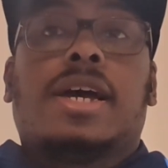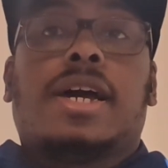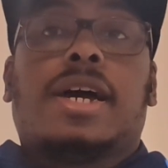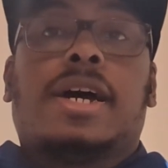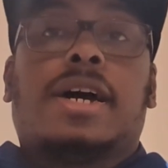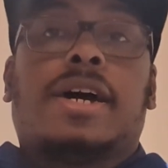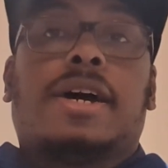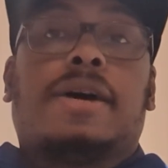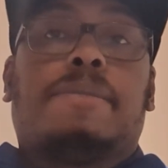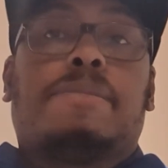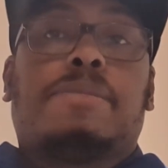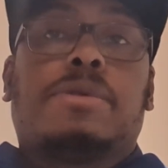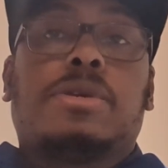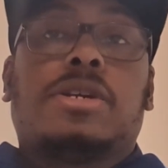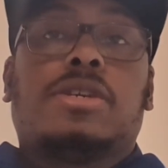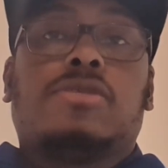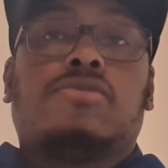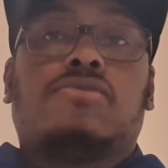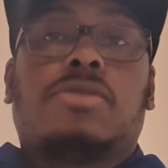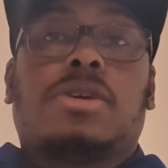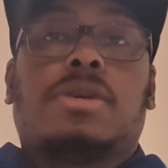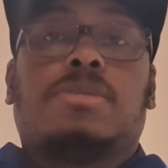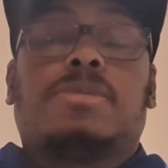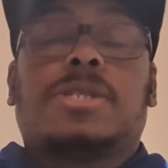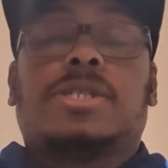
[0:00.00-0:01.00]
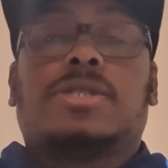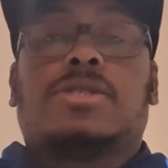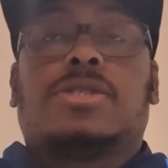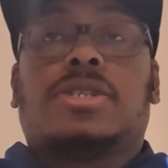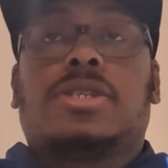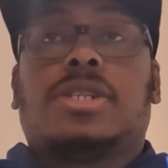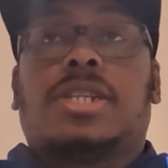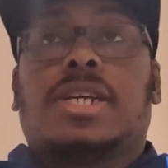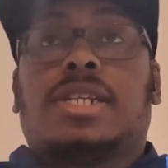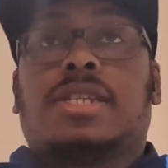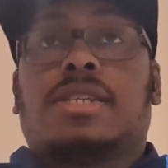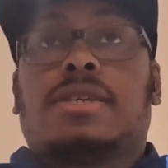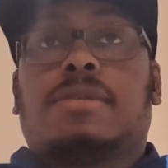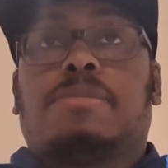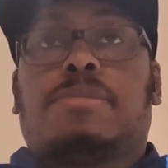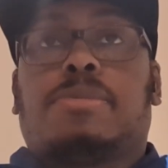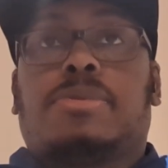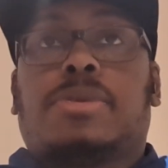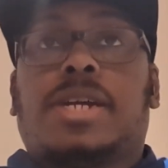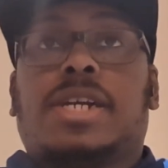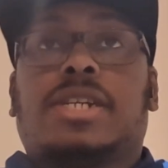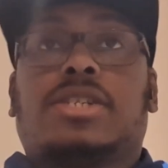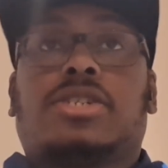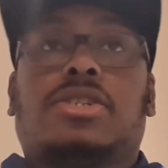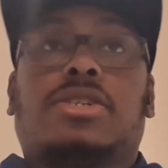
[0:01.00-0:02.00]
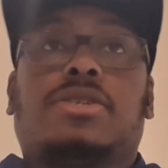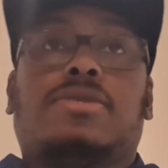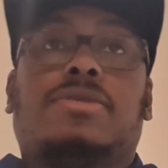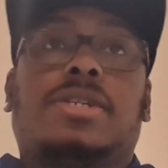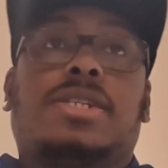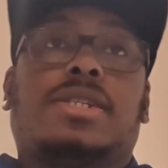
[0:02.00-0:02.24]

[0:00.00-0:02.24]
Robinson under pressure.